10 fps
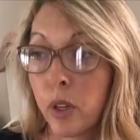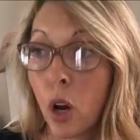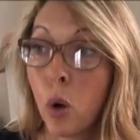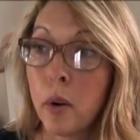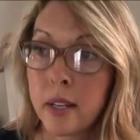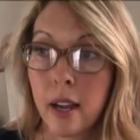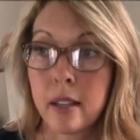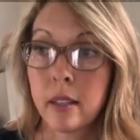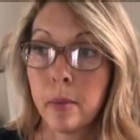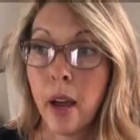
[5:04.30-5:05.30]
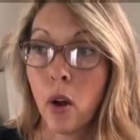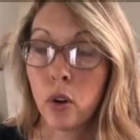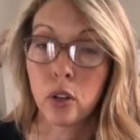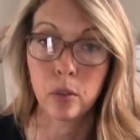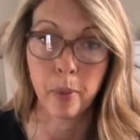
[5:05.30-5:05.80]
and we'd always ask them, how
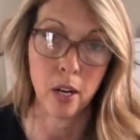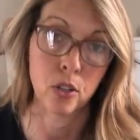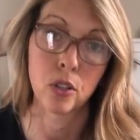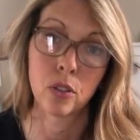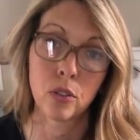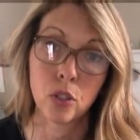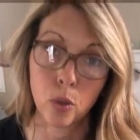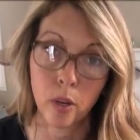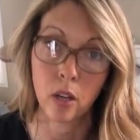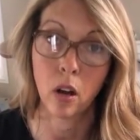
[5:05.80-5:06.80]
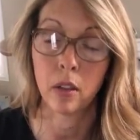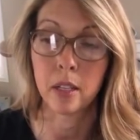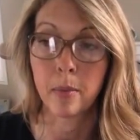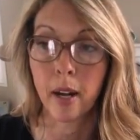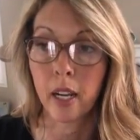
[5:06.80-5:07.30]
are your patients doing on
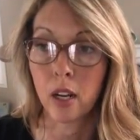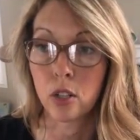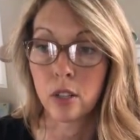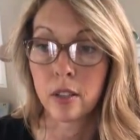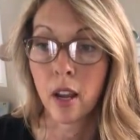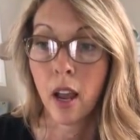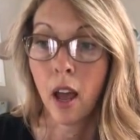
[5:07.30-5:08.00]
these medications?